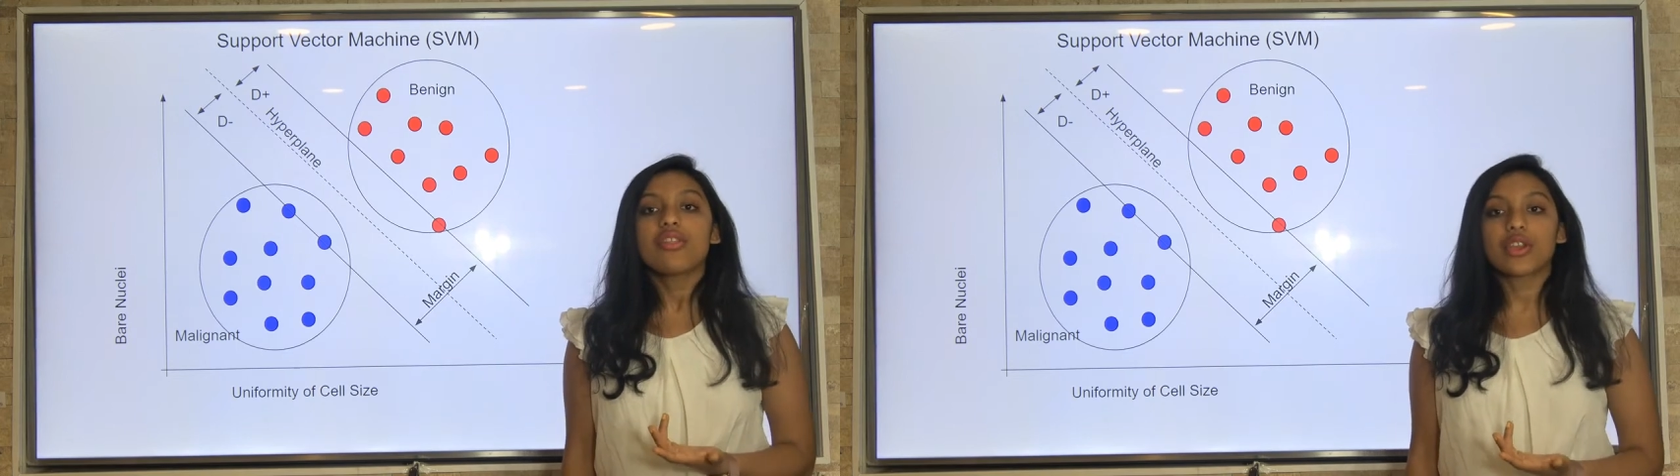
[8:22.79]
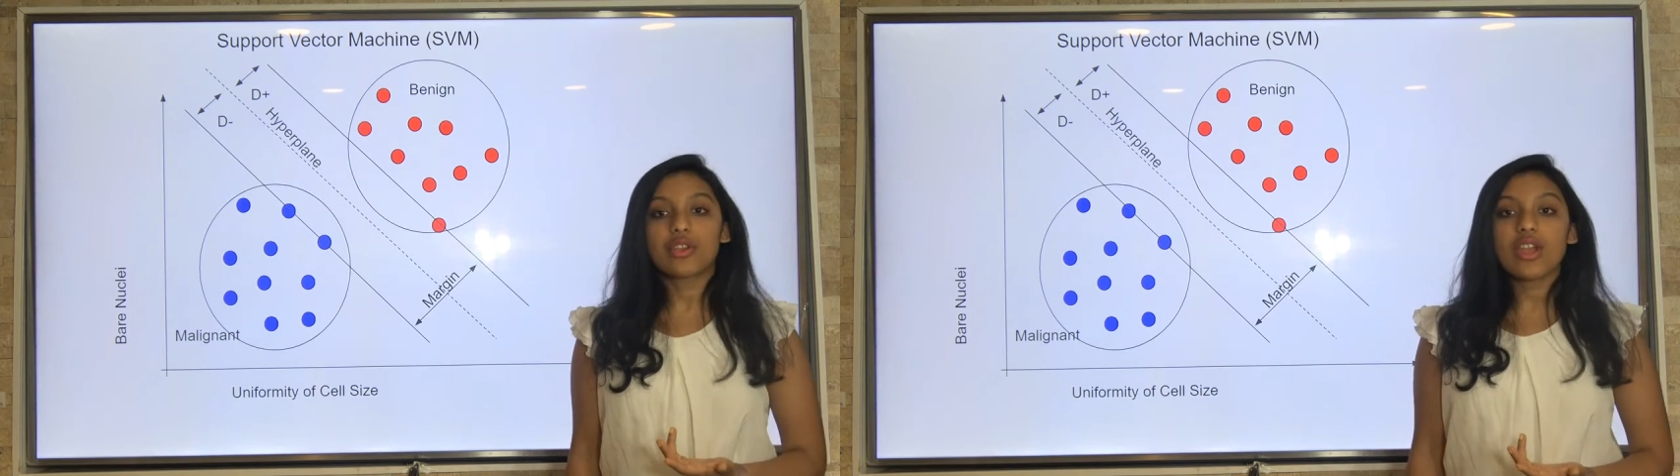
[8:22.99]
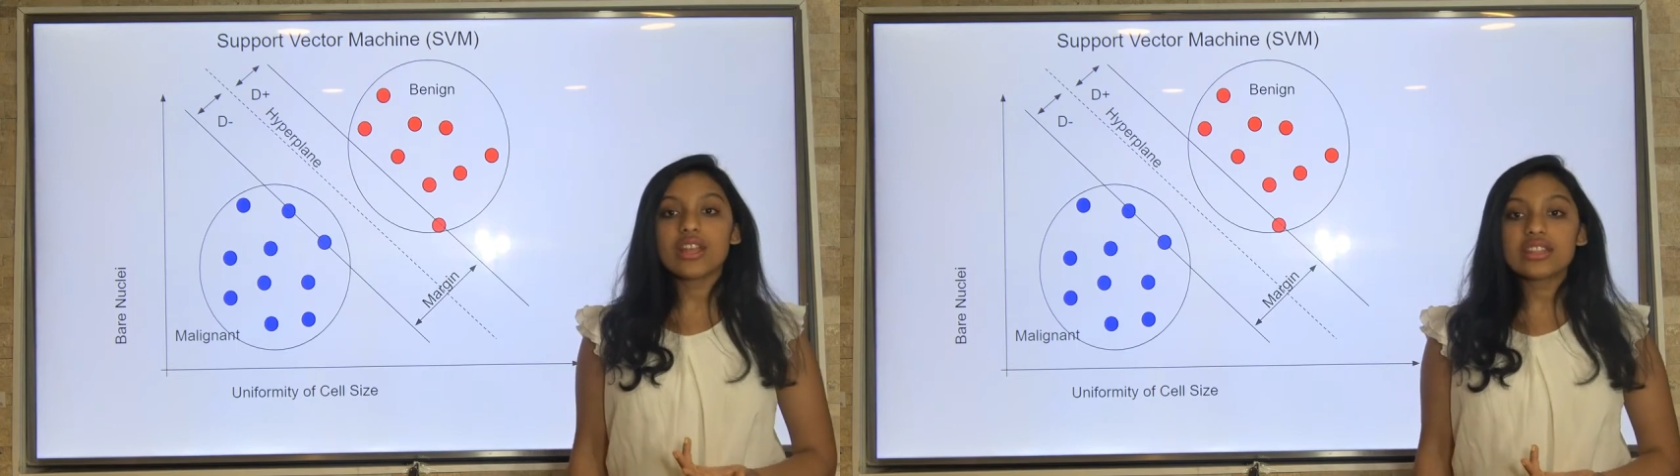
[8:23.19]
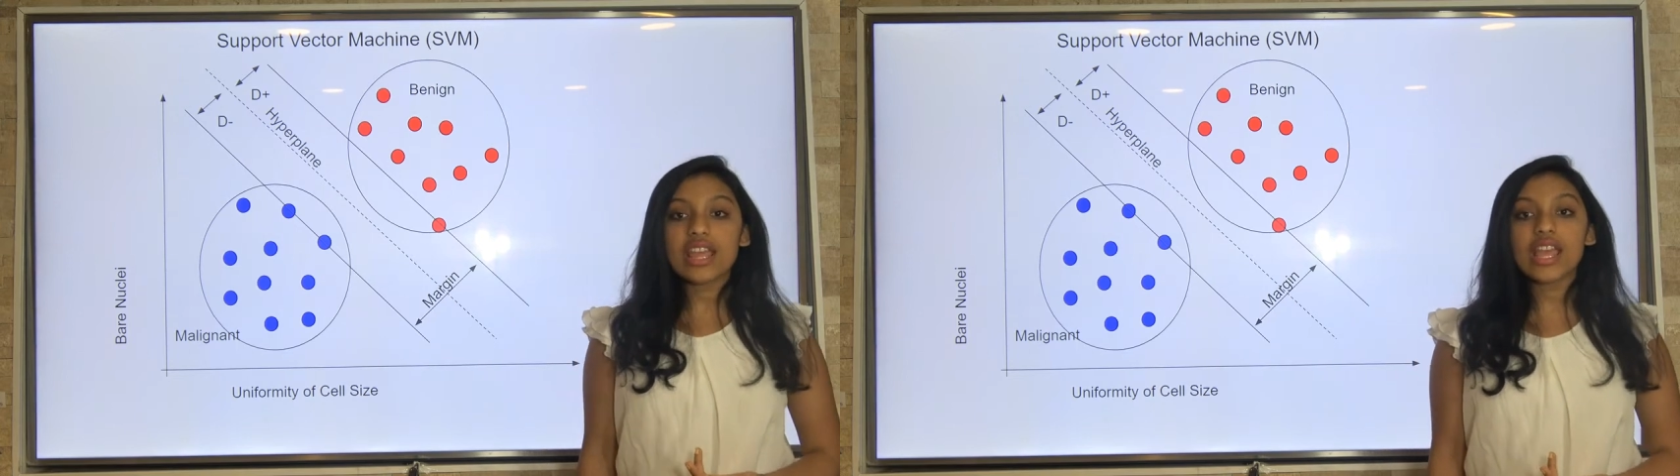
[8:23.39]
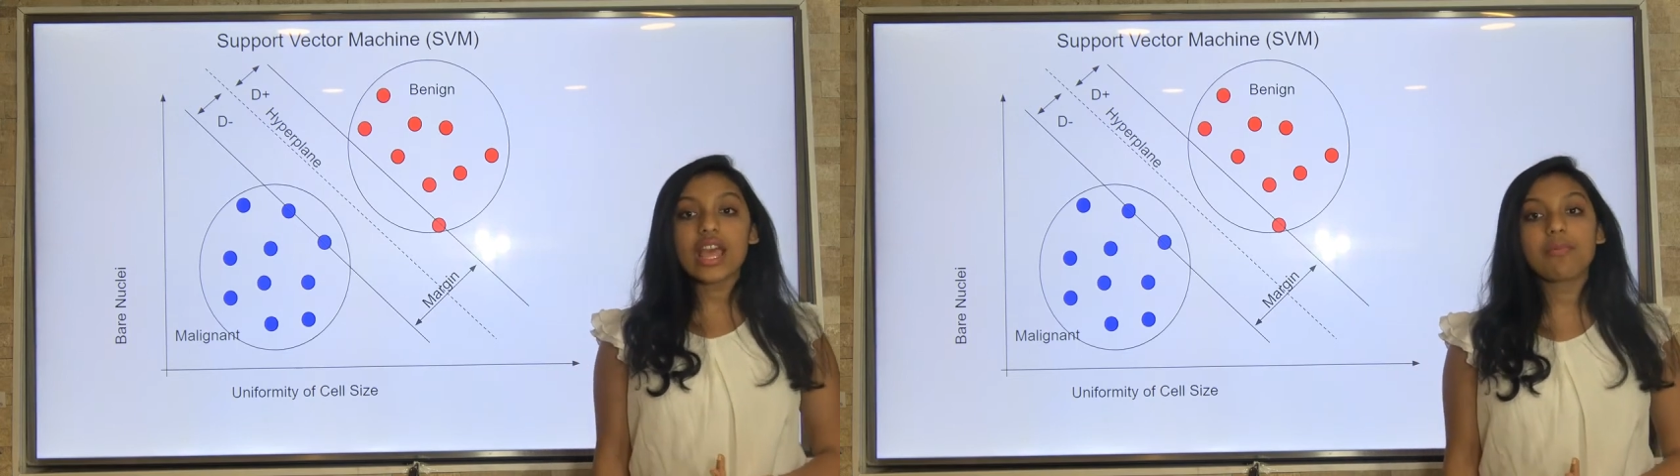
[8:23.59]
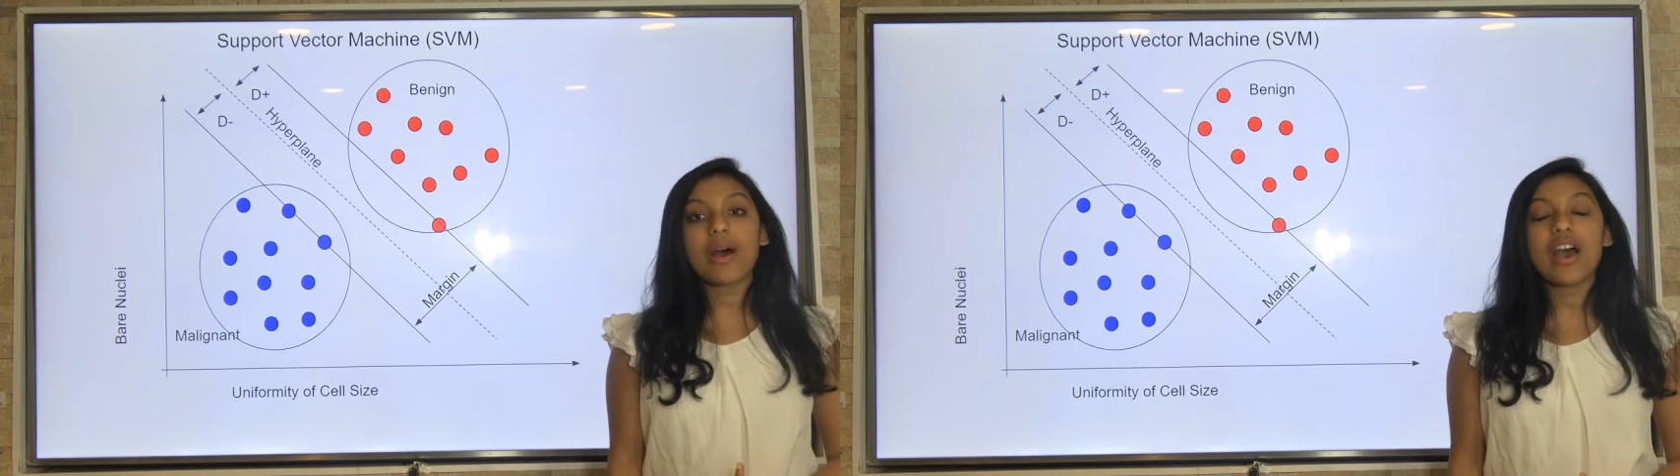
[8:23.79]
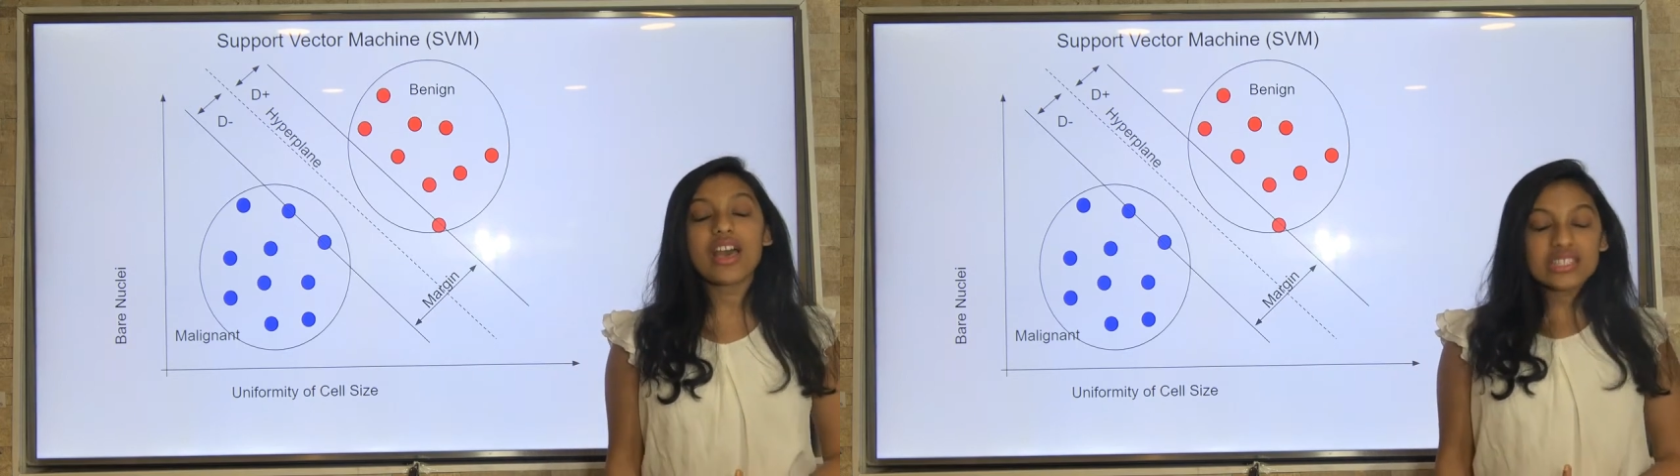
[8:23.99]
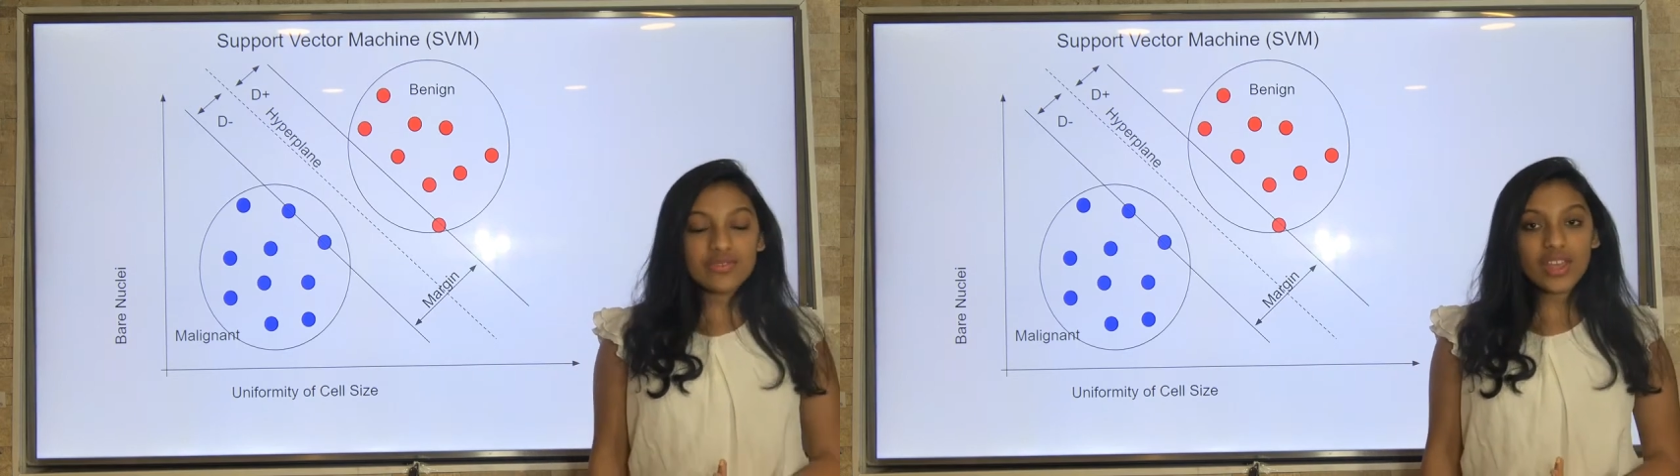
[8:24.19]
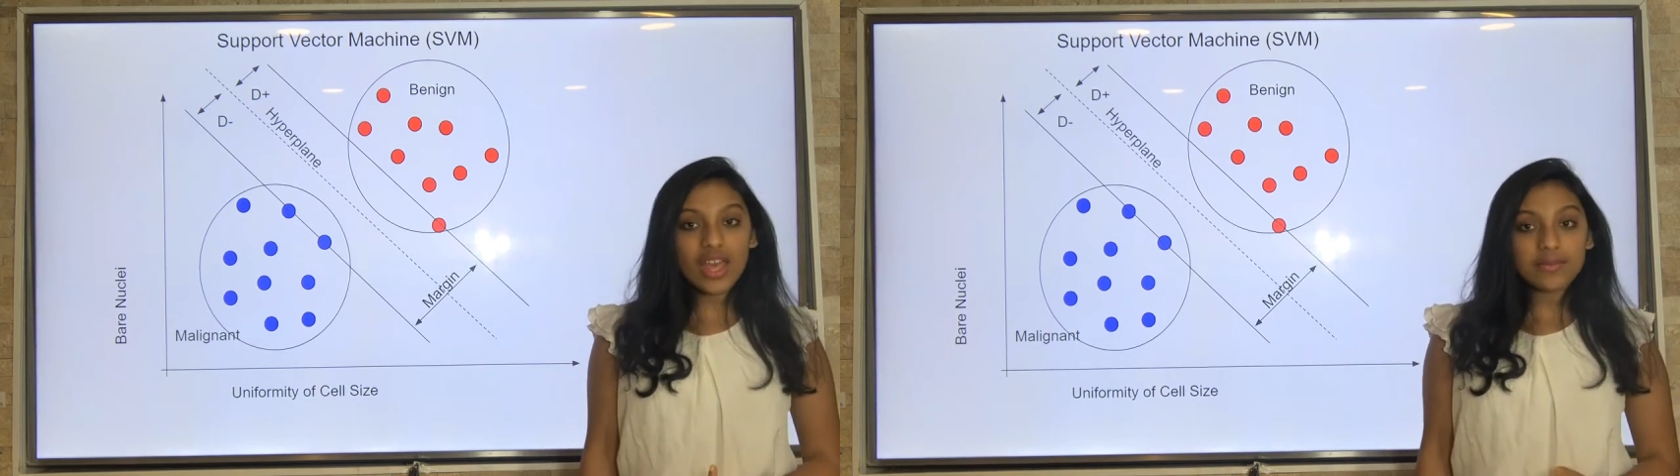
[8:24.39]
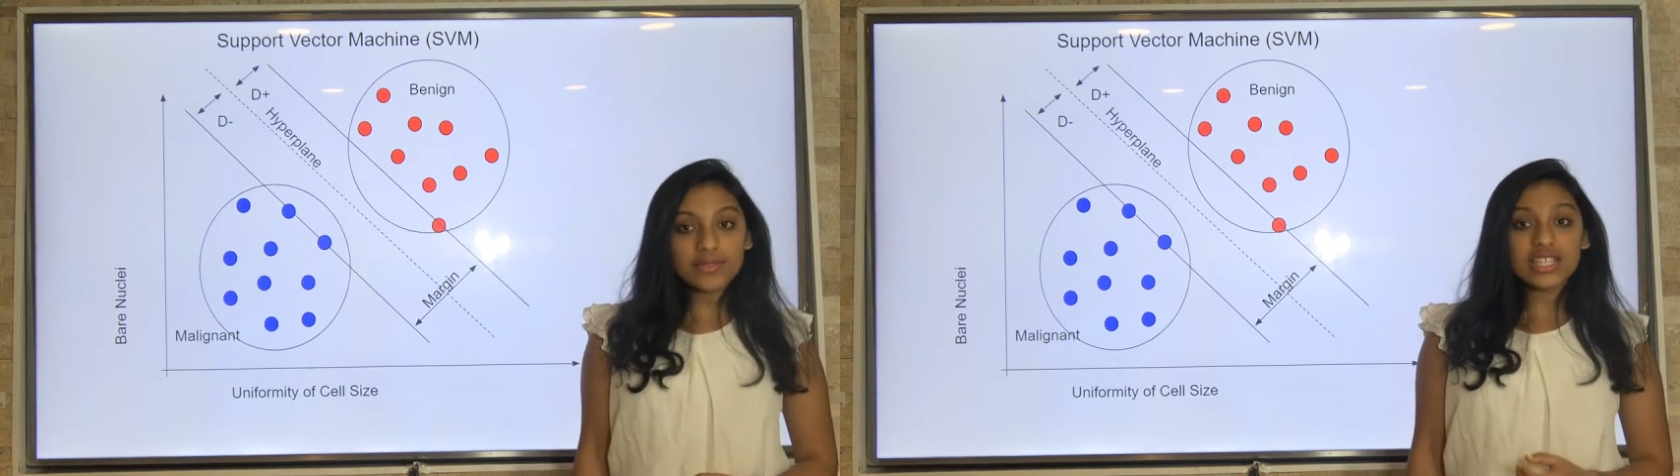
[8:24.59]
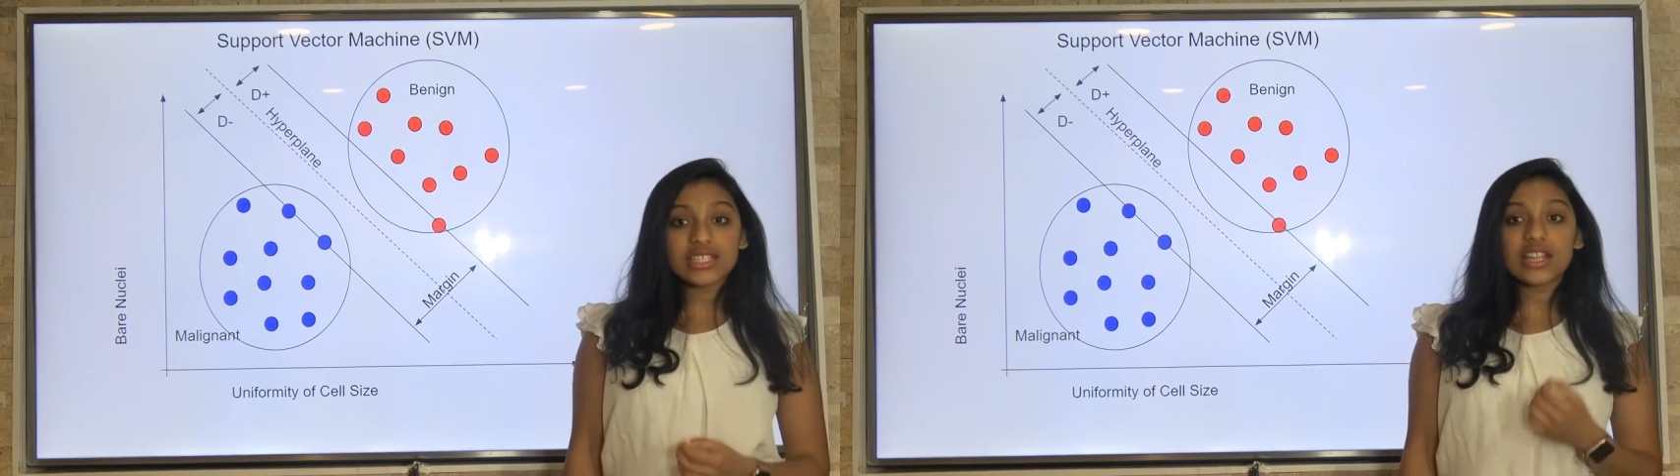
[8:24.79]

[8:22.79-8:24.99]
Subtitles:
The great thing about SVMs is